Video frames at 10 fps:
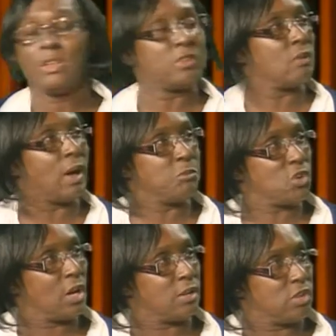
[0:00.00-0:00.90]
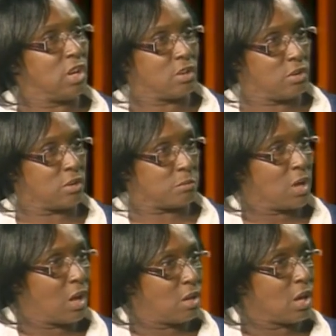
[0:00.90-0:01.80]
So I'm trying to tell him
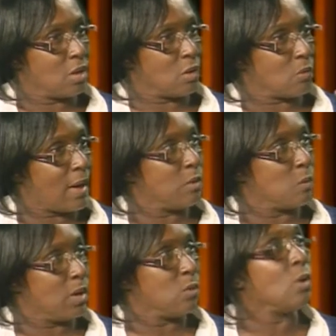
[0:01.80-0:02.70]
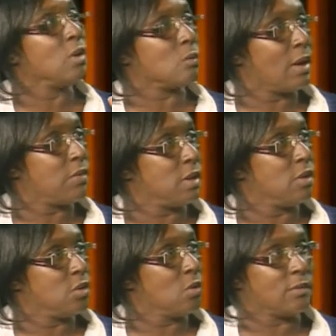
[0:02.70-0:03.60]
the right way and the right thing to
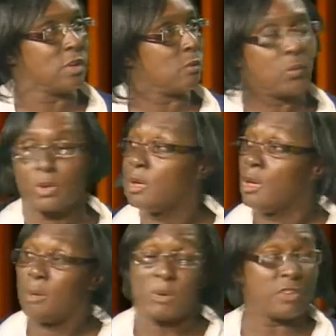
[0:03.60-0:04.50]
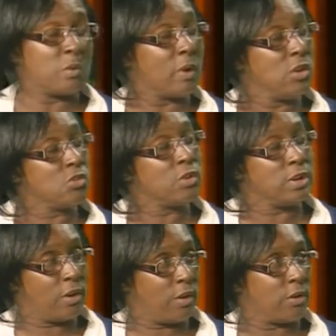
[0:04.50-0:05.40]
do. I said, because the way you
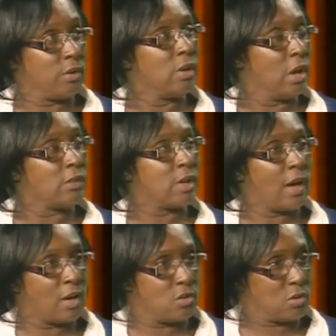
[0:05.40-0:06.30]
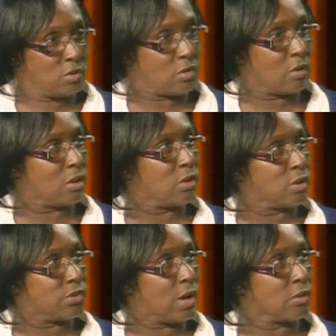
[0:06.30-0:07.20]
treat her is how your daughter or
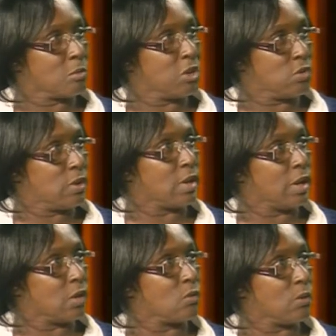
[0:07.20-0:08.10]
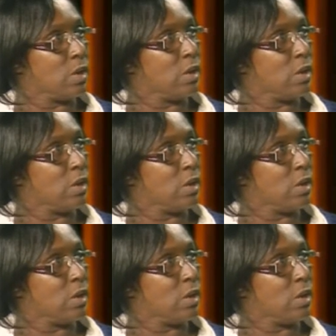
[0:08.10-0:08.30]
your child is going to be treated later on in